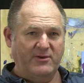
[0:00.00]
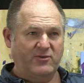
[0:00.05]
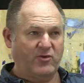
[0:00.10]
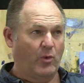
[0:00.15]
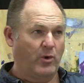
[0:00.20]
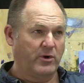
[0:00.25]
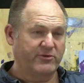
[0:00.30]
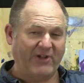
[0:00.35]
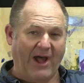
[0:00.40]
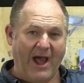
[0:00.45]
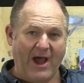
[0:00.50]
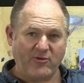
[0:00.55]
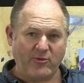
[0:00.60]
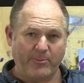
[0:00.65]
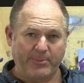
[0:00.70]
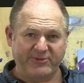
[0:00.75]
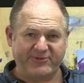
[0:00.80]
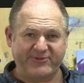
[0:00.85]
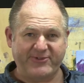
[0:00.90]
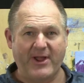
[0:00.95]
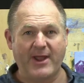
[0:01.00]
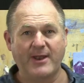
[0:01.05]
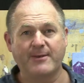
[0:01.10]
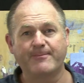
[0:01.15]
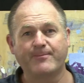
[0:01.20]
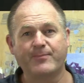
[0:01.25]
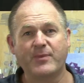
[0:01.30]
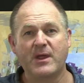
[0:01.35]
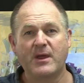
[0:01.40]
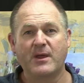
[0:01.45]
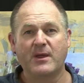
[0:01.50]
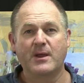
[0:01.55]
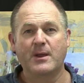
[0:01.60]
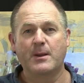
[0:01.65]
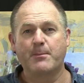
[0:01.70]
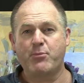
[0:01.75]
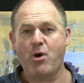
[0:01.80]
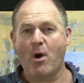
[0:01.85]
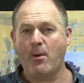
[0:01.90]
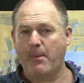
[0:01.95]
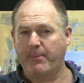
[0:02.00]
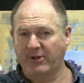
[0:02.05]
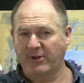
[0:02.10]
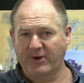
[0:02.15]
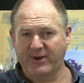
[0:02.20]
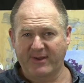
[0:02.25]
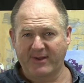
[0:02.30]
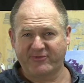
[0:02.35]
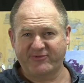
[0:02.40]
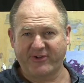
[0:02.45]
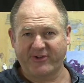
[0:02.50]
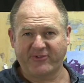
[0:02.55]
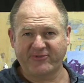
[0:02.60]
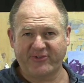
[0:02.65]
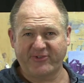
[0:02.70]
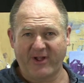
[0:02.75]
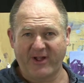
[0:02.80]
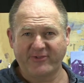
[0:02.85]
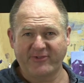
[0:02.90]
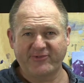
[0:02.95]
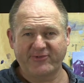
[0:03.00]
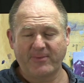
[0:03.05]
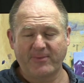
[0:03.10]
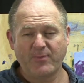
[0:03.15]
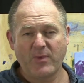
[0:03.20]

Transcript: towards one hundred percent probability of success,